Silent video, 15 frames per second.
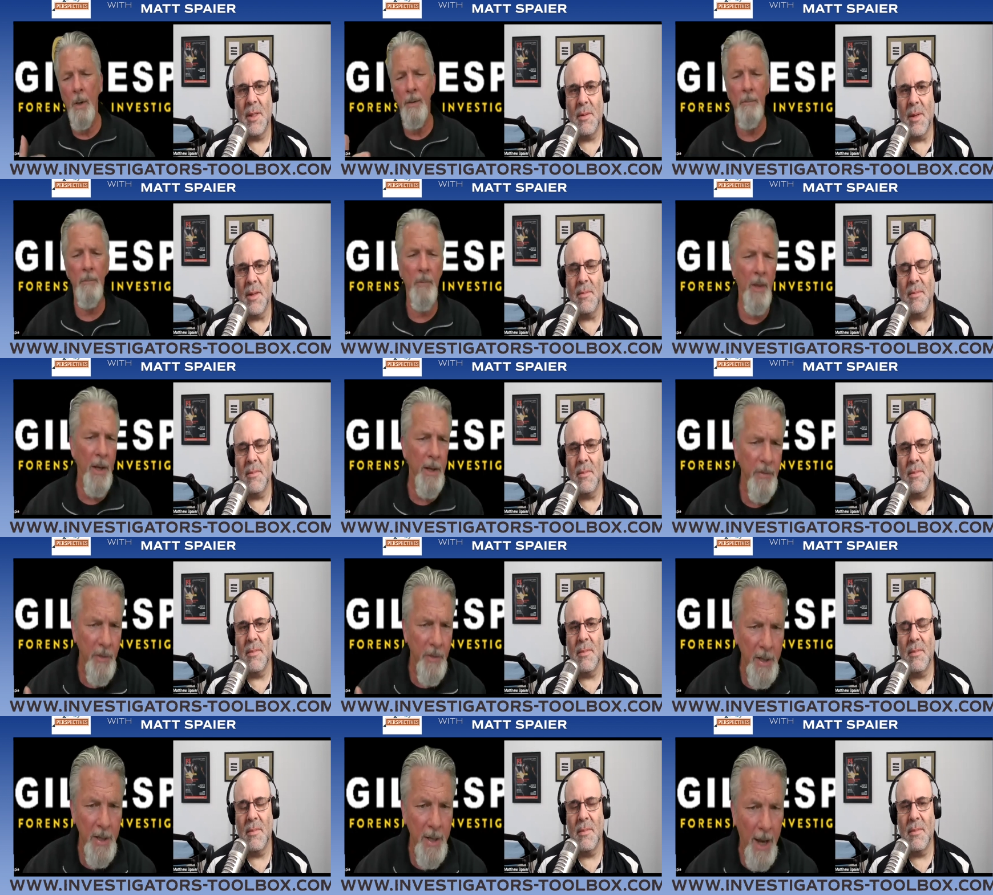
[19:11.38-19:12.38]
Speaker 1: what they
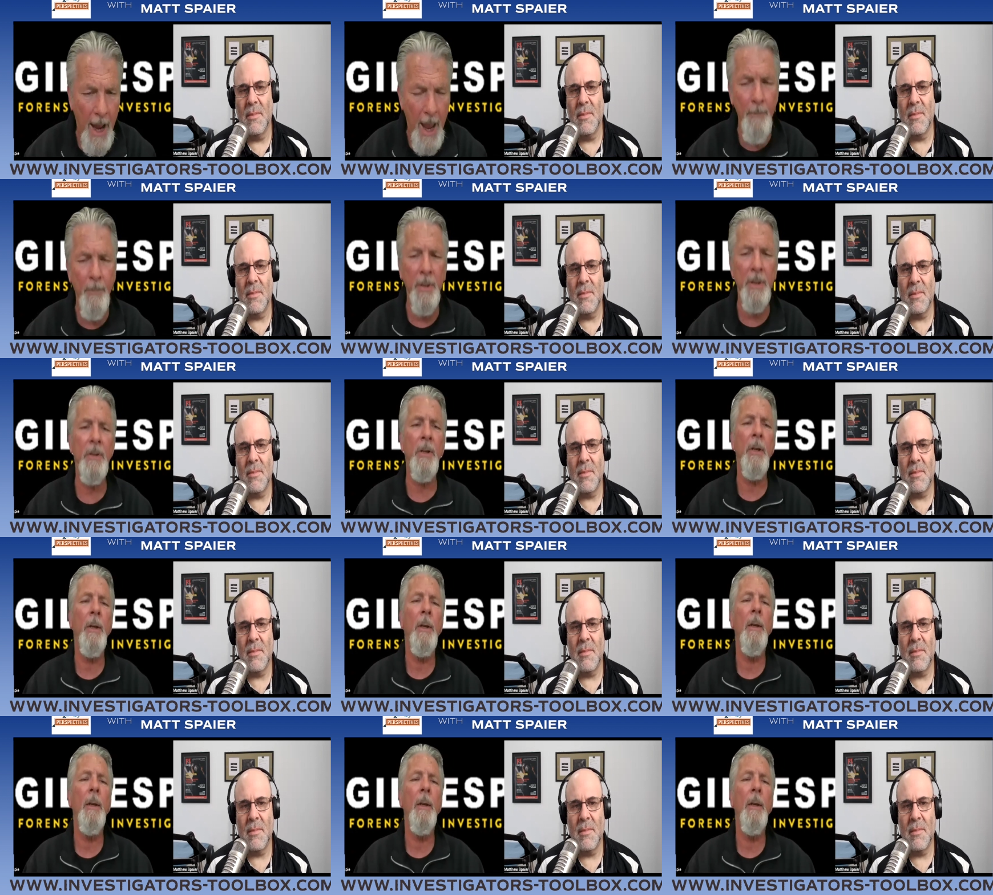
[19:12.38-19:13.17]
think happened.